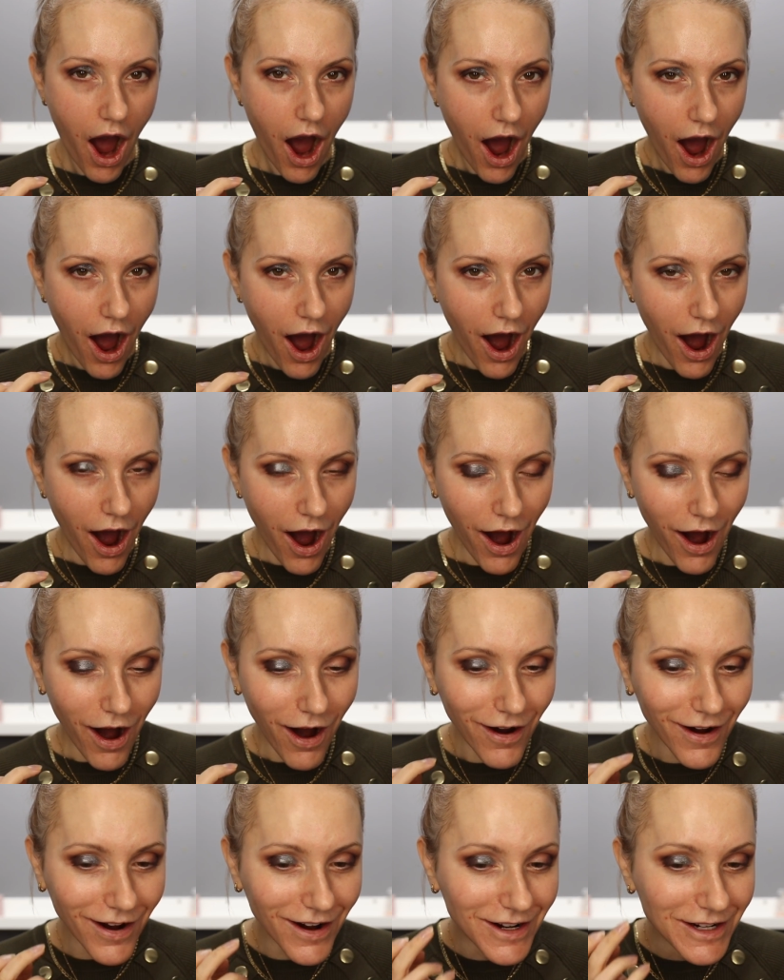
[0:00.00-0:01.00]

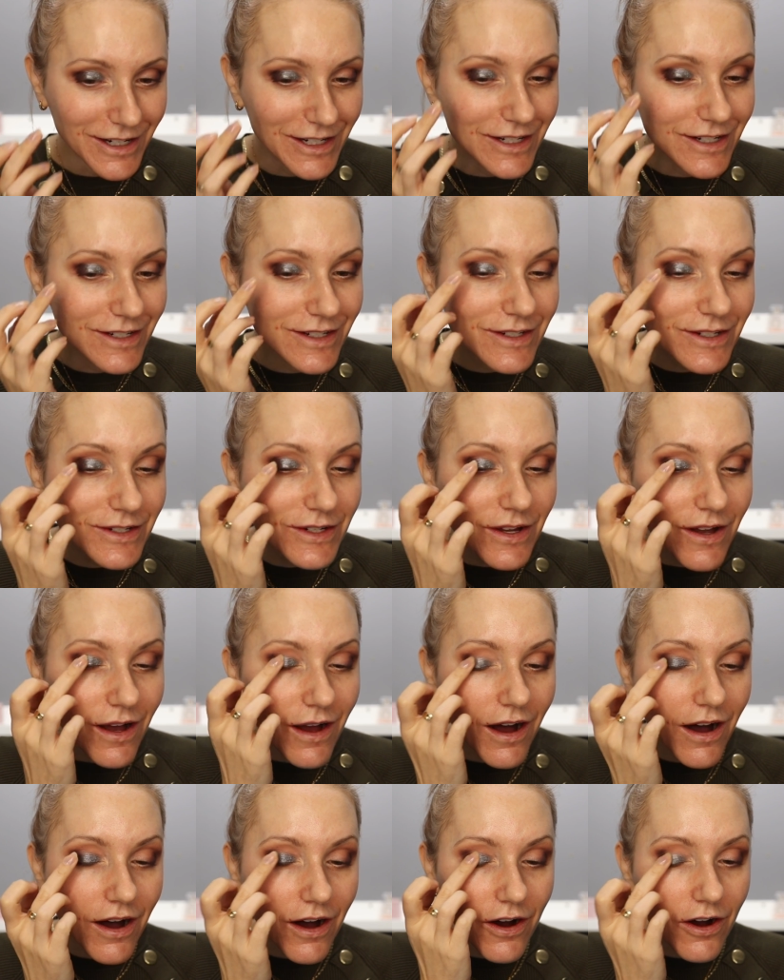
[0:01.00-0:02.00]

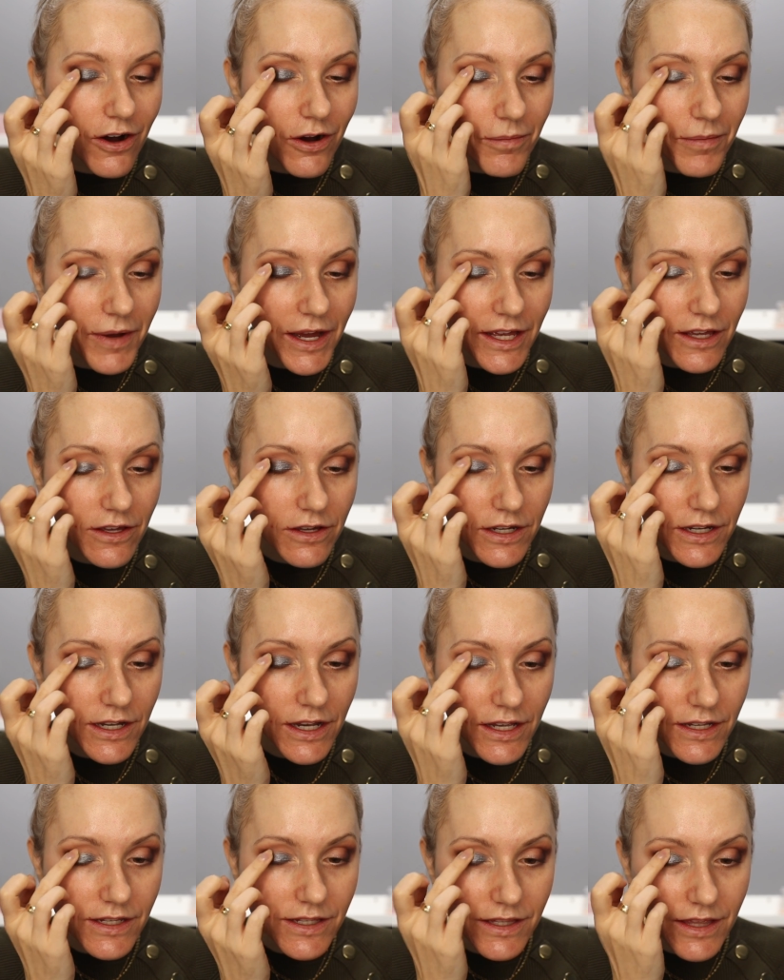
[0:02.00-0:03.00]
Oh my
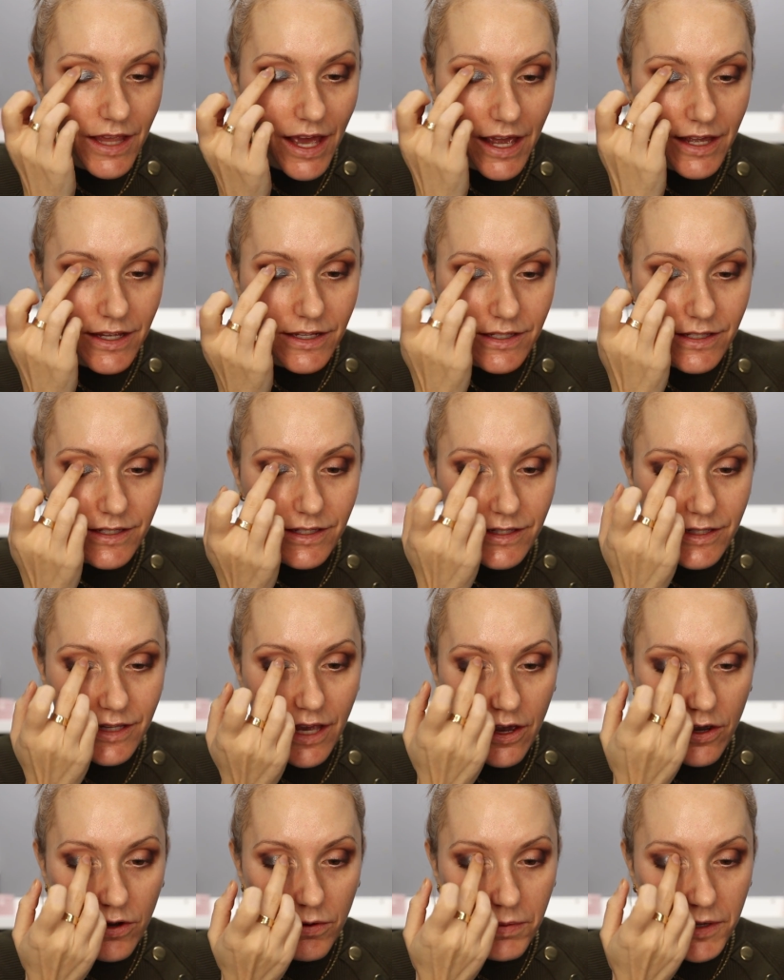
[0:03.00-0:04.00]
goodness, that is
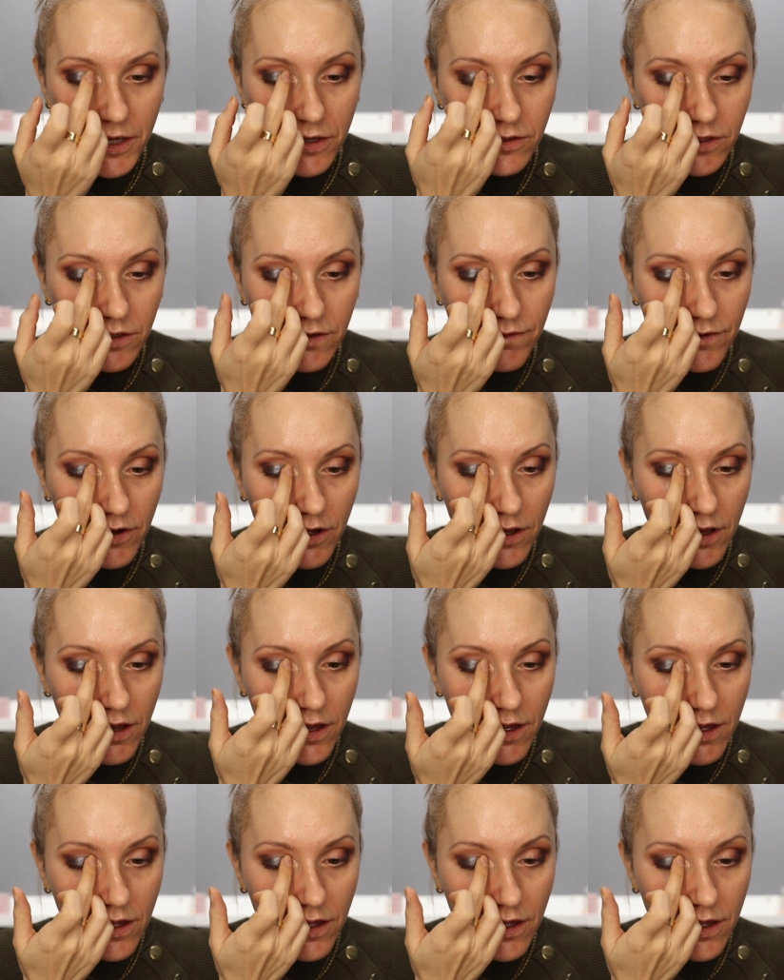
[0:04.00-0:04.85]
so beautiful.